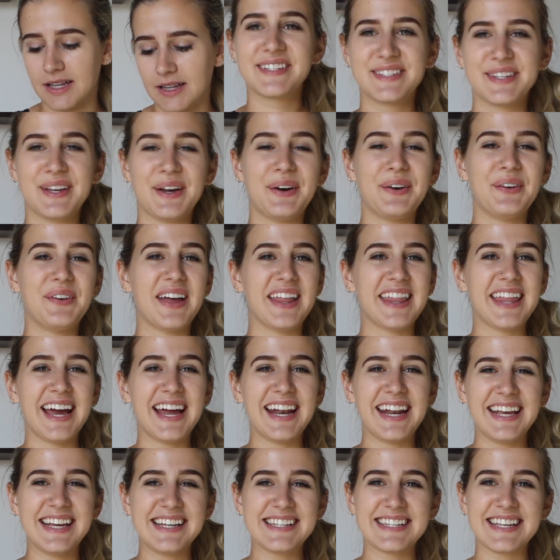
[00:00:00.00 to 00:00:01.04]
So
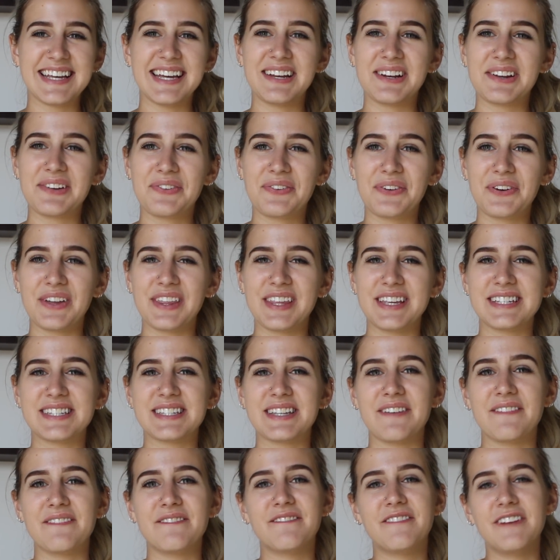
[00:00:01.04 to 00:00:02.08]
that is it for
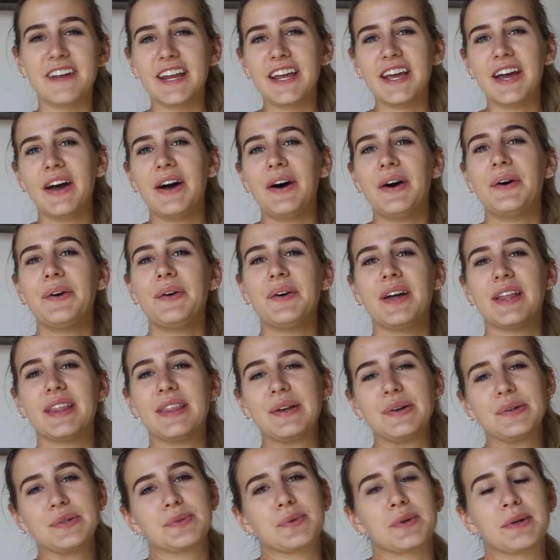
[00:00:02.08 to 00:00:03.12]
this video.
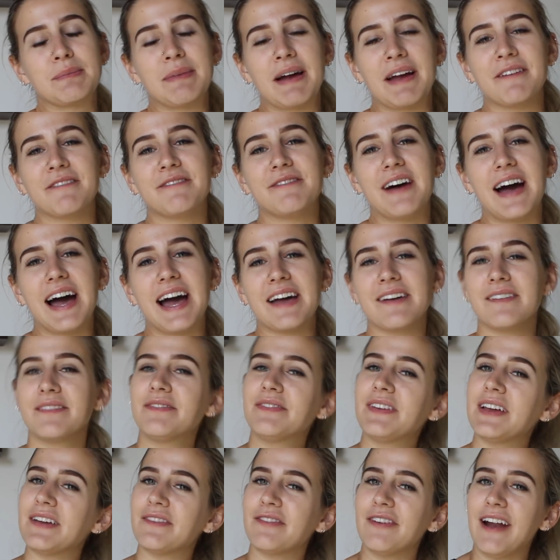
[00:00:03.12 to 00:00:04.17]
Those were my five
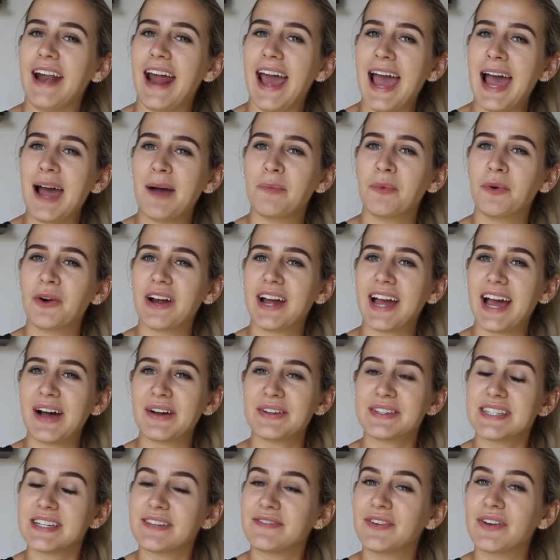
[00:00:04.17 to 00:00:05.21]
favorite ab
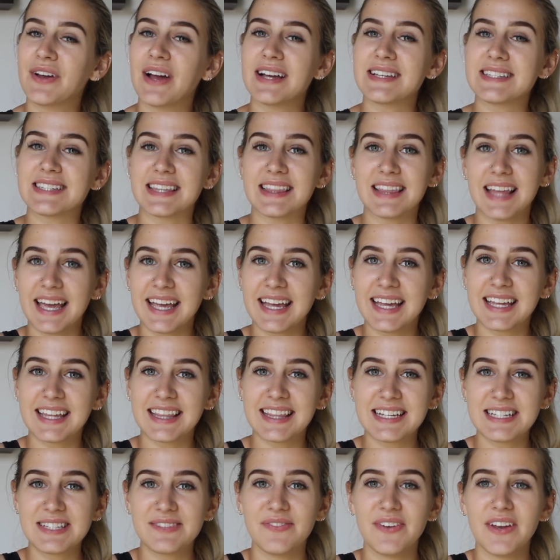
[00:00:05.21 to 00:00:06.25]
workouts. If you guys like
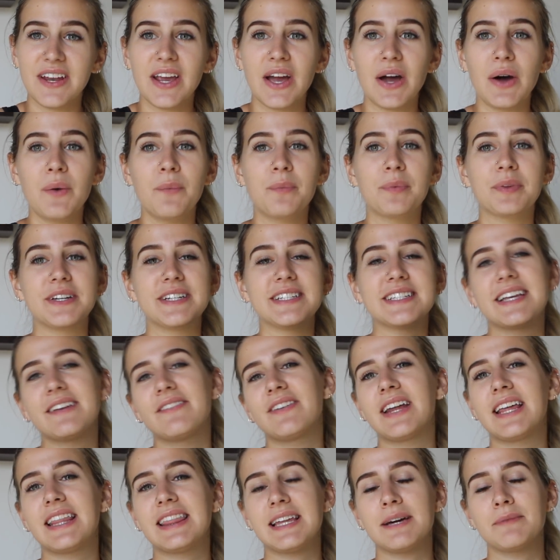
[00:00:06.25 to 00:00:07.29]
this video, please give
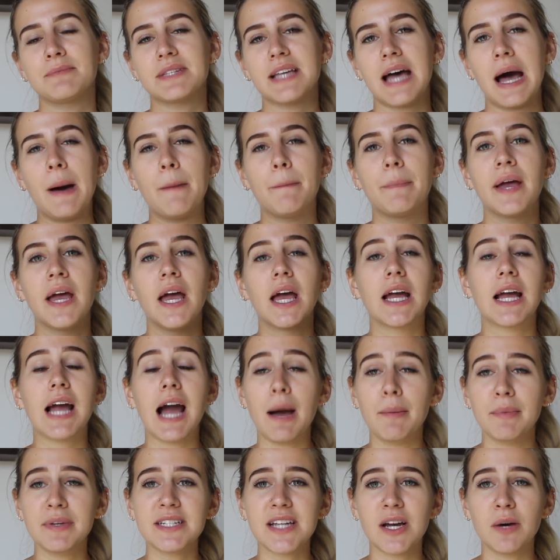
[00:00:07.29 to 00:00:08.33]
it a thumbs up.
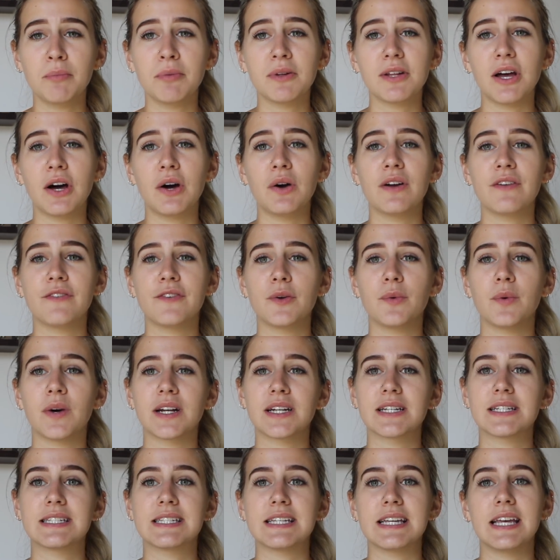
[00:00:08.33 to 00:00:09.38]
Comment down below if you want
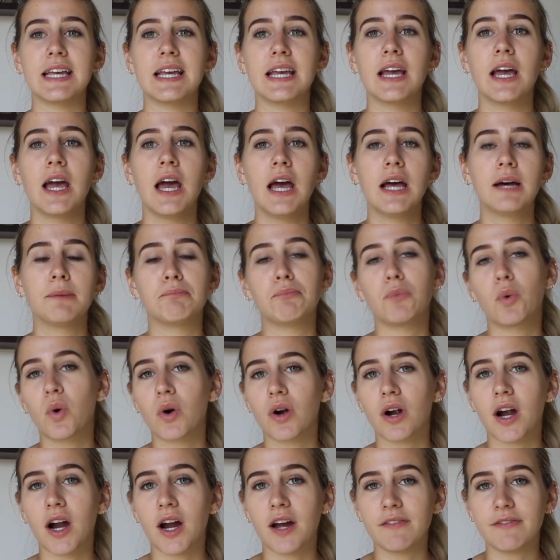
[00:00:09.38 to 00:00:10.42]
to see
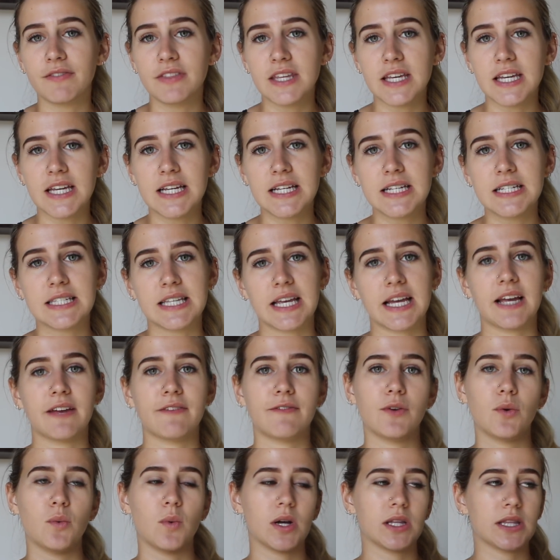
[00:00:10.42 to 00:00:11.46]
more of these, like
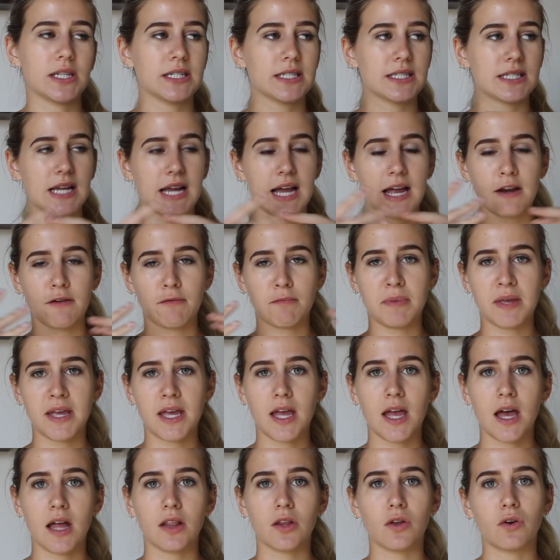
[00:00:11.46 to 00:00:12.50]
if you want this to kind of
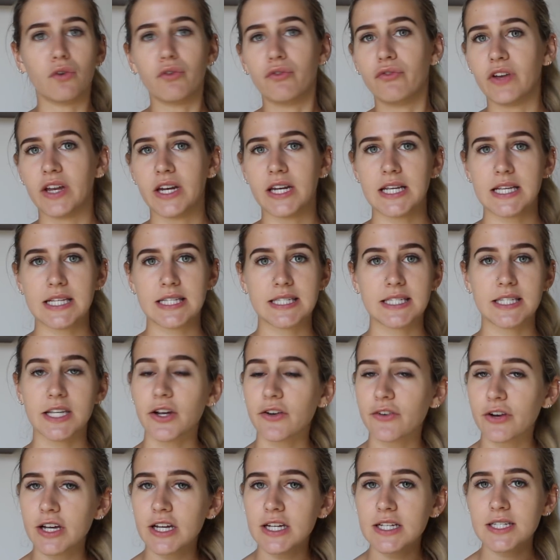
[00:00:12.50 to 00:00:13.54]
be a little fitness
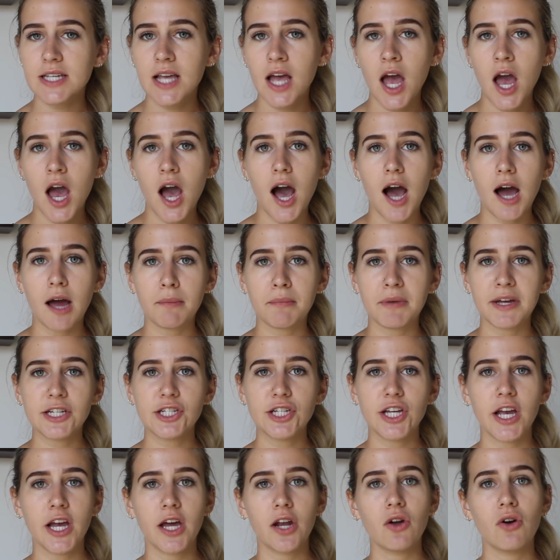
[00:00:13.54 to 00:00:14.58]
series on my
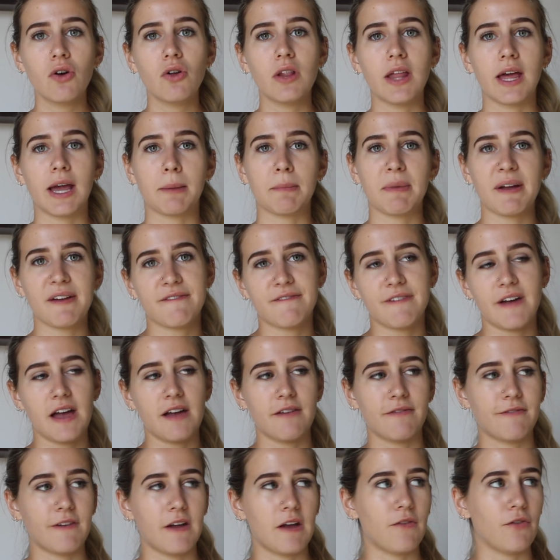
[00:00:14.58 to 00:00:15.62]
channel, like my
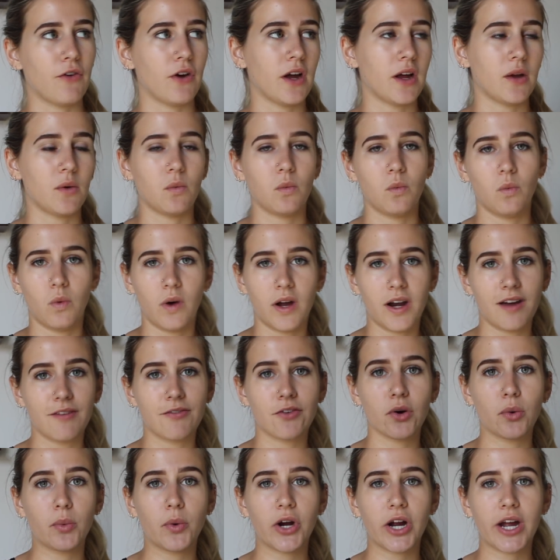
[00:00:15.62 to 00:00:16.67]
five favorite
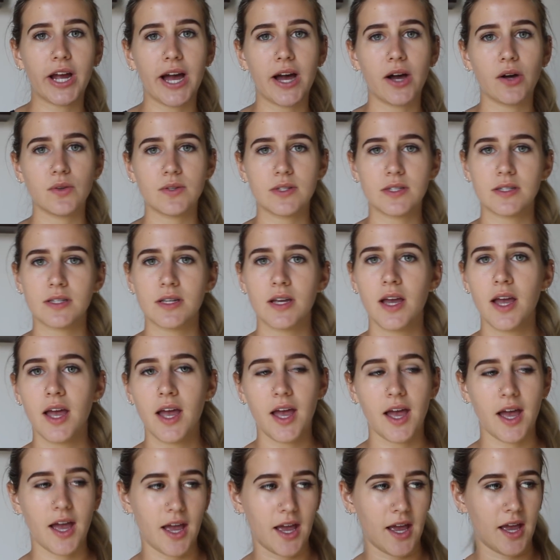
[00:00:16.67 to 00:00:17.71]
whatever workouts
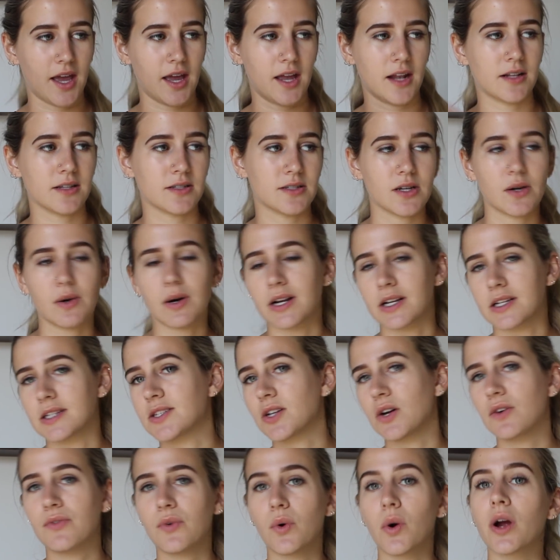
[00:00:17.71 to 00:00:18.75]
and so on and
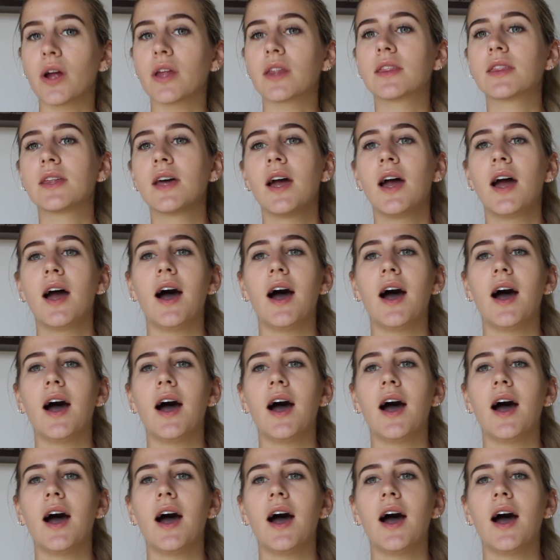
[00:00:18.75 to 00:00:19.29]
so forth.